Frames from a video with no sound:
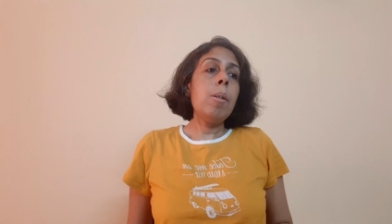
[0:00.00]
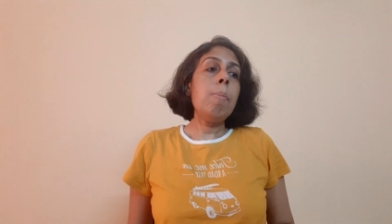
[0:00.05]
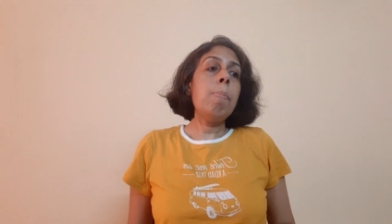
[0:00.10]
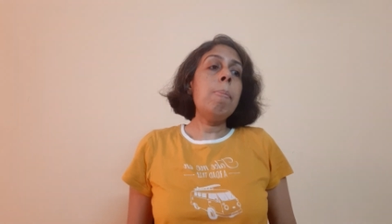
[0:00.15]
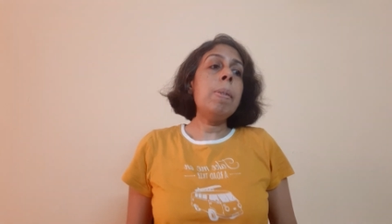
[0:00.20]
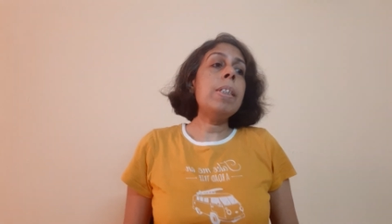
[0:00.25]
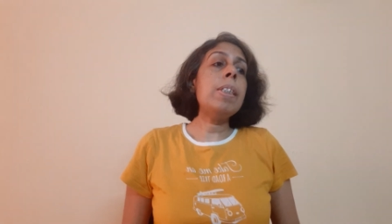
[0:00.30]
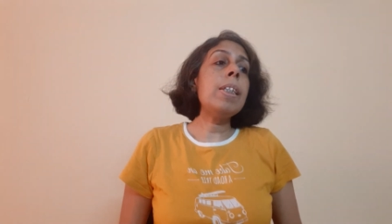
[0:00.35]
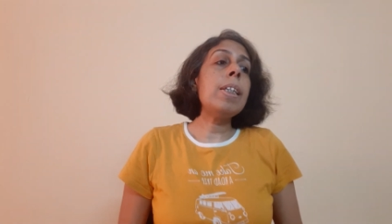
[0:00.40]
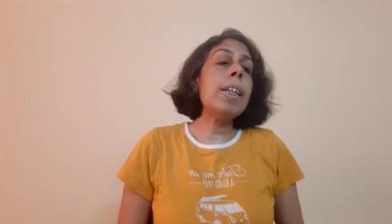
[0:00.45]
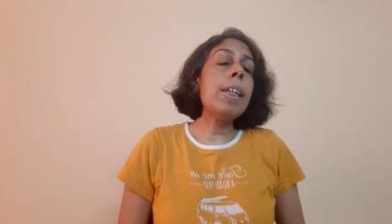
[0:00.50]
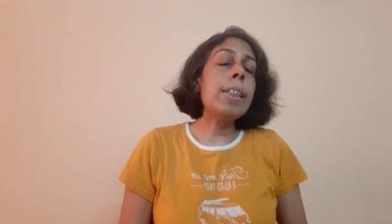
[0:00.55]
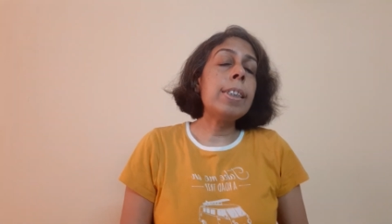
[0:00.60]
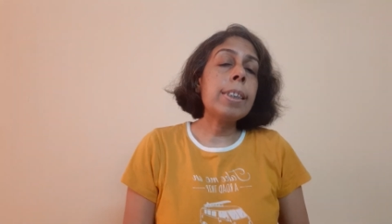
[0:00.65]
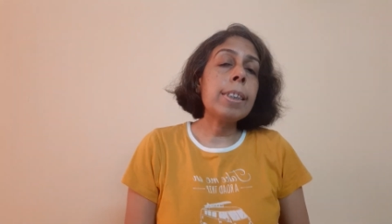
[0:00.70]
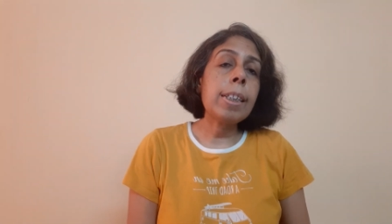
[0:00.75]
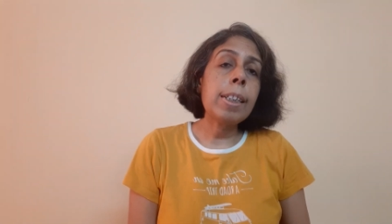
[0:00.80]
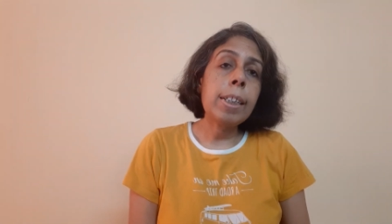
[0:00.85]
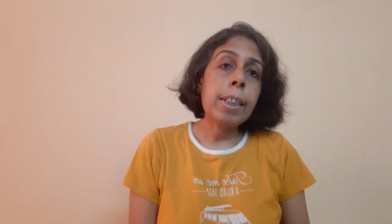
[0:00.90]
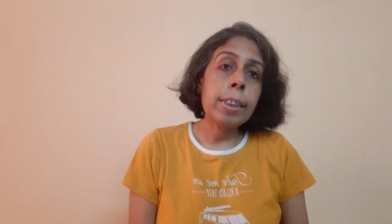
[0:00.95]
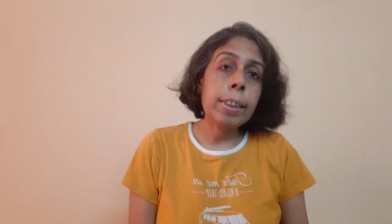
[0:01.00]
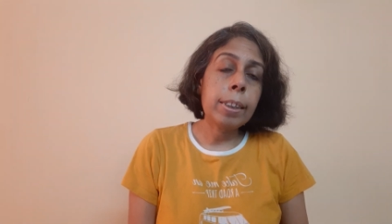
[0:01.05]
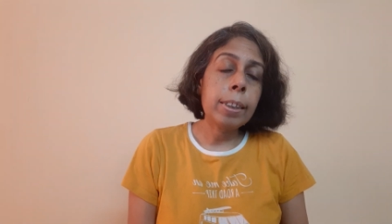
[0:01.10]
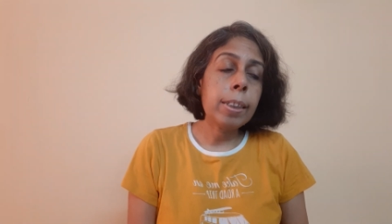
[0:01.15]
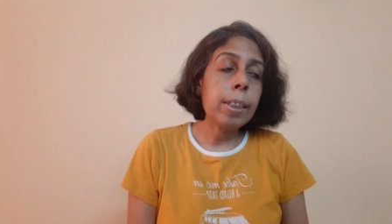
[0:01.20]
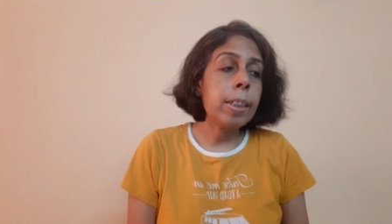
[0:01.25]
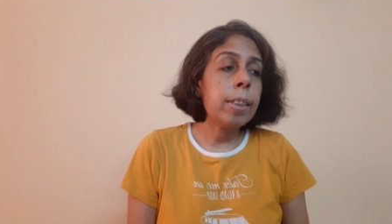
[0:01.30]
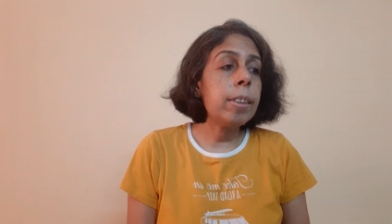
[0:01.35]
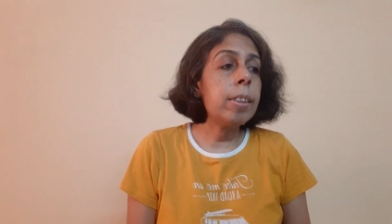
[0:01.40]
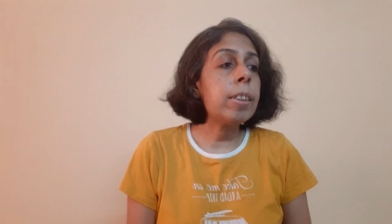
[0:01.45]
Busy escalator
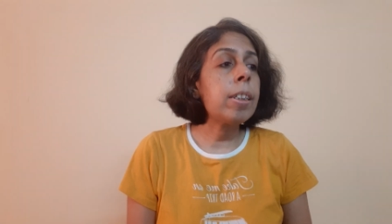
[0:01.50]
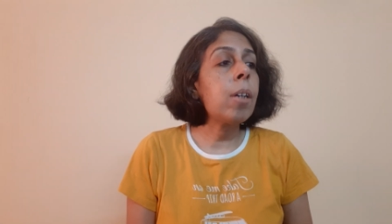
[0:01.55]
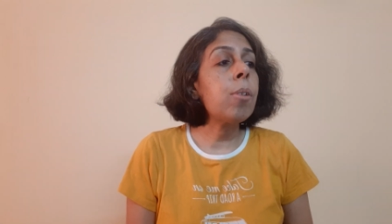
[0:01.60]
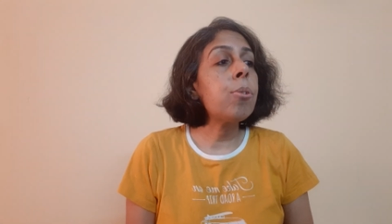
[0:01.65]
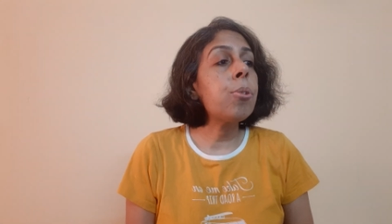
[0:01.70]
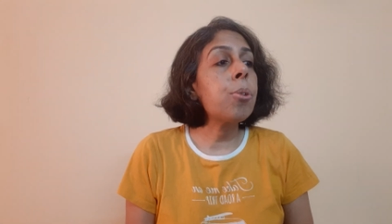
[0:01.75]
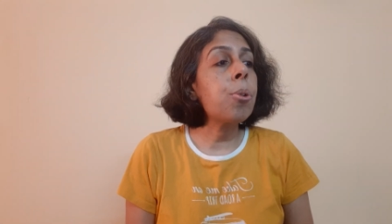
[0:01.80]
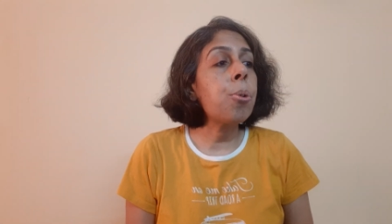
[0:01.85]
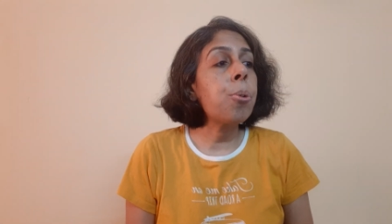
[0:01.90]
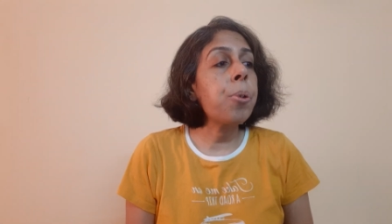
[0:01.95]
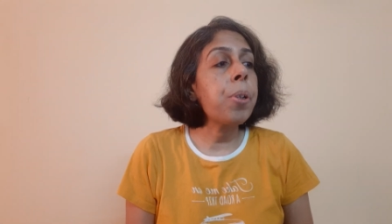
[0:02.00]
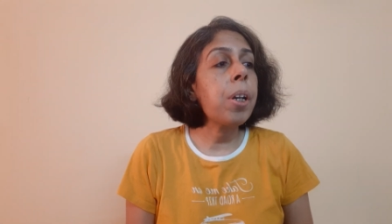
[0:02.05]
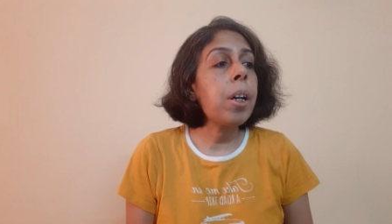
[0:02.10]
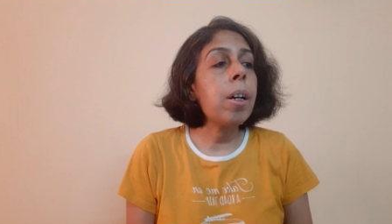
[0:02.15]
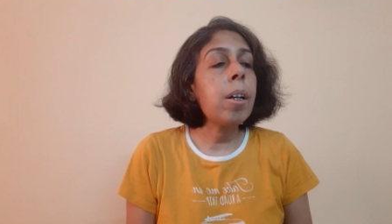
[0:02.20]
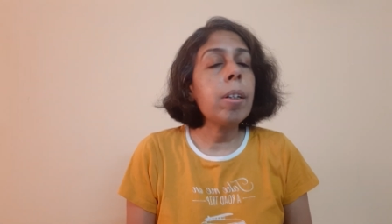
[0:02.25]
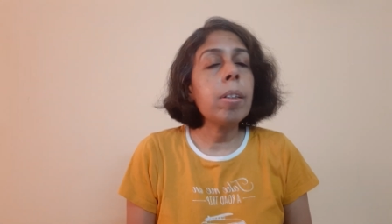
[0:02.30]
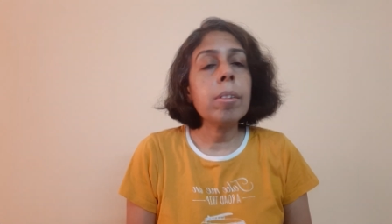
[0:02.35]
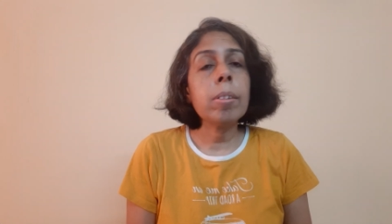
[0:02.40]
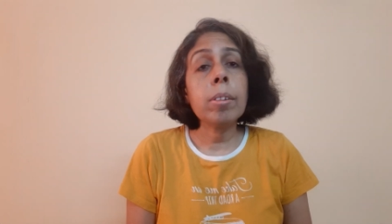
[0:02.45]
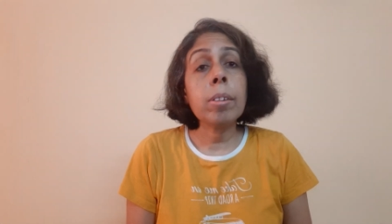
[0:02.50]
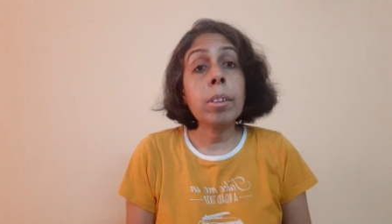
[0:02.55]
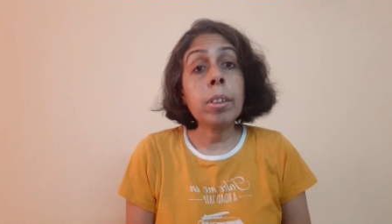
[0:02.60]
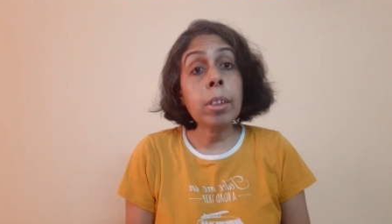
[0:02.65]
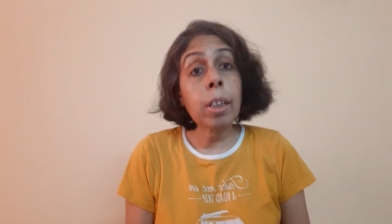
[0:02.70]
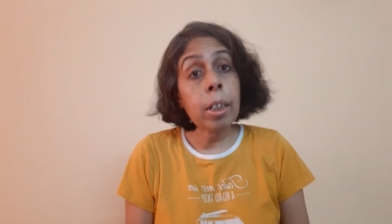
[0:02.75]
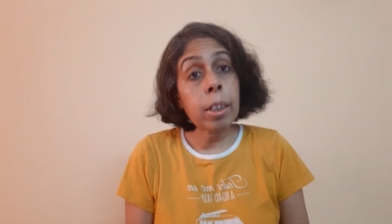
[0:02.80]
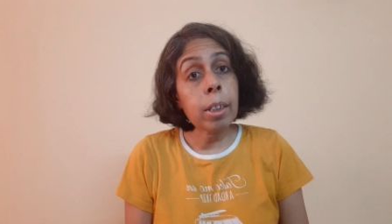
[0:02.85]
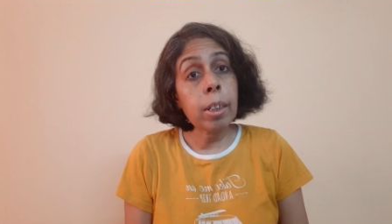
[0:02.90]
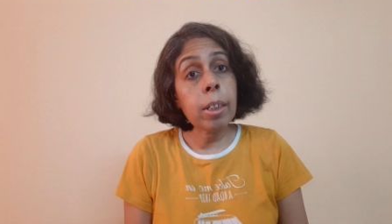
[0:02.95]
in South Korea
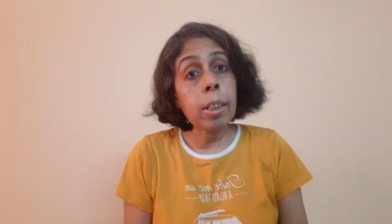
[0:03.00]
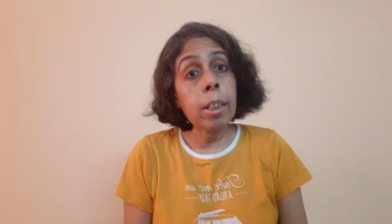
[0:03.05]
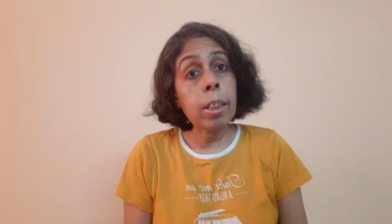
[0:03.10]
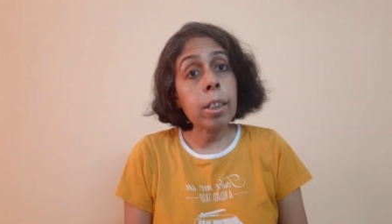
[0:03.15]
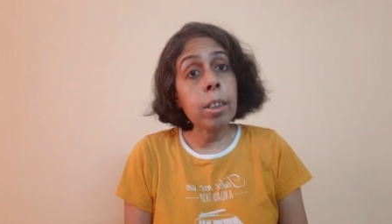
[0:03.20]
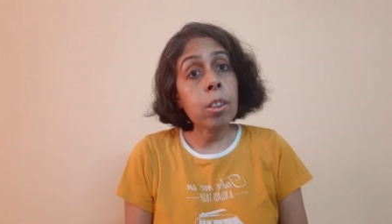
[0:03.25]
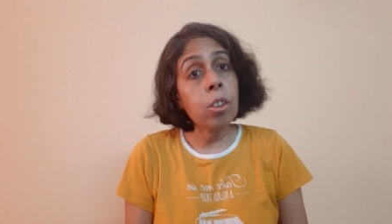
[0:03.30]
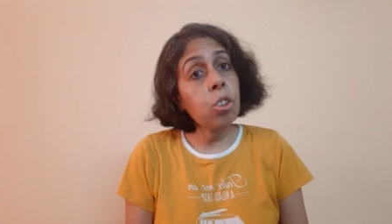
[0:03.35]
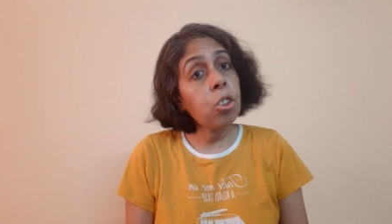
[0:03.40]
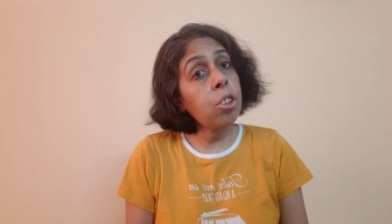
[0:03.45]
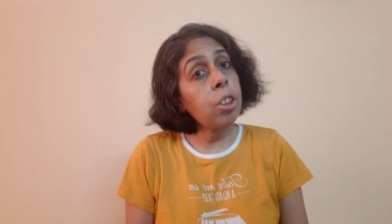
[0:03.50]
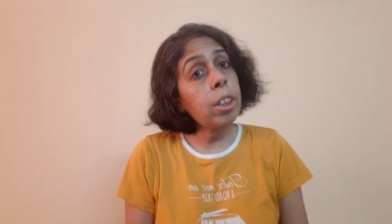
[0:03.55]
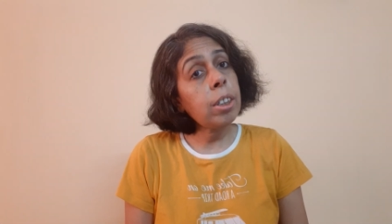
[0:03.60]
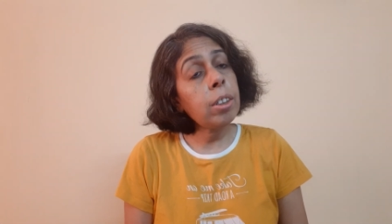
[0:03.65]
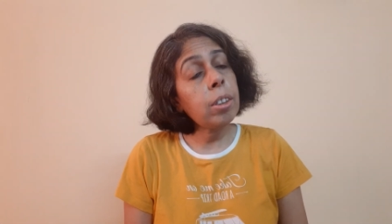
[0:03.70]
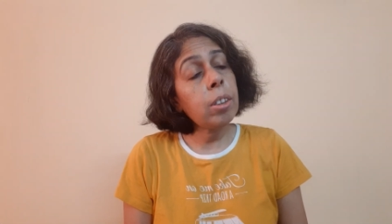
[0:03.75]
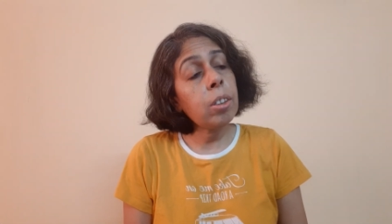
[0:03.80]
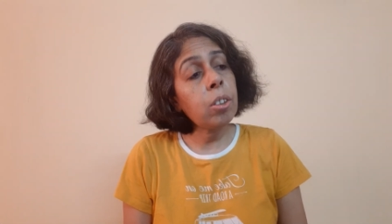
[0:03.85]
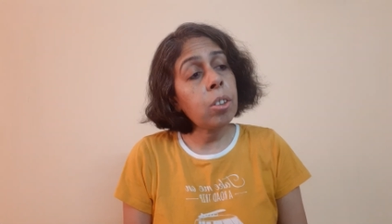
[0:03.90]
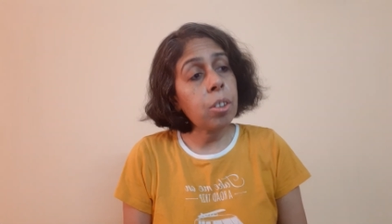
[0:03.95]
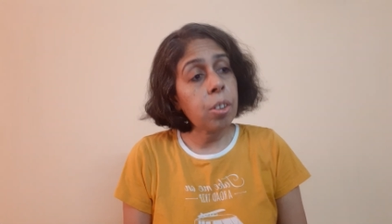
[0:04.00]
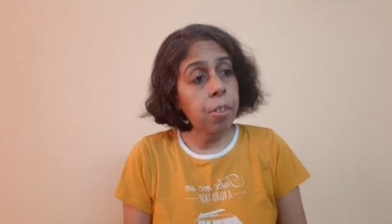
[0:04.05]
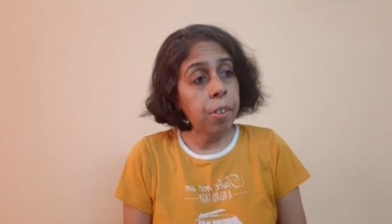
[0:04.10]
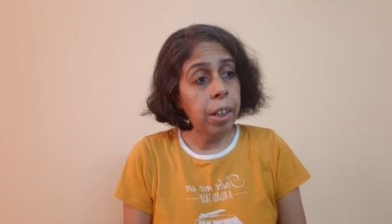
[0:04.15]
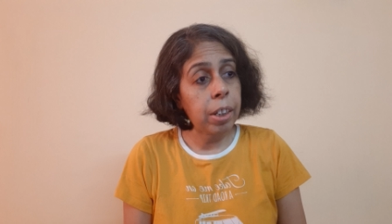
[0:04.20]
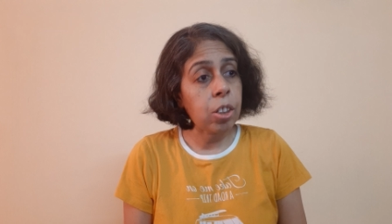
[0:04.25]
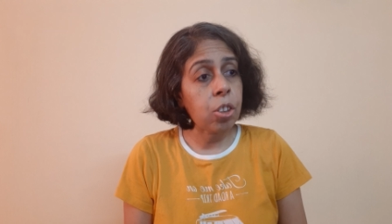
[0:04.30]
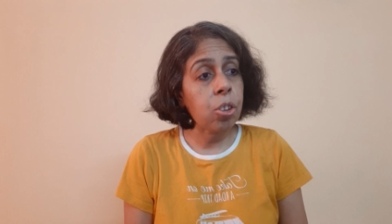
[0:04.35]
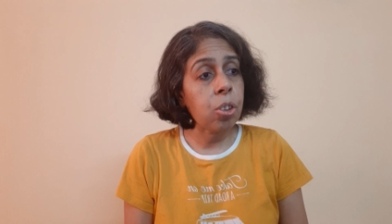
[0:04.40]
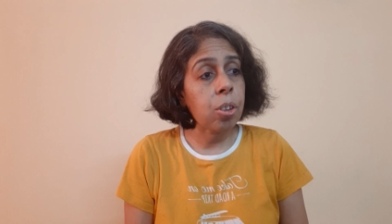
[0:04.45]
suddenly changes
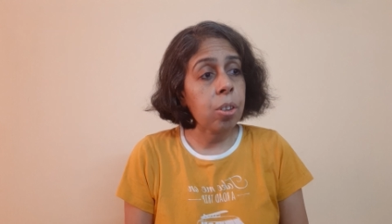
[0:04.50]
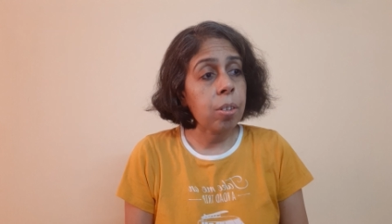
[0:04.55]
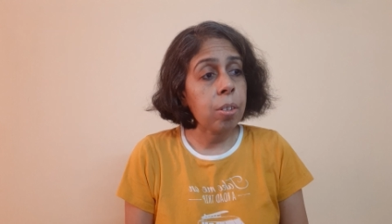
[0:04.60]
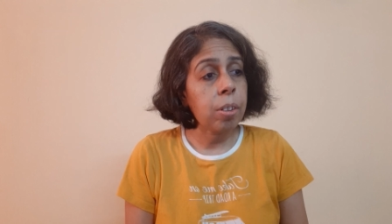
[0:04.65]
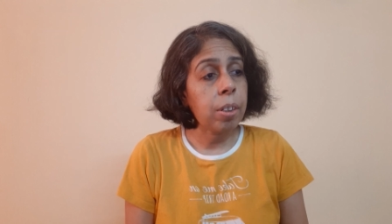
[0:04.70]
direction.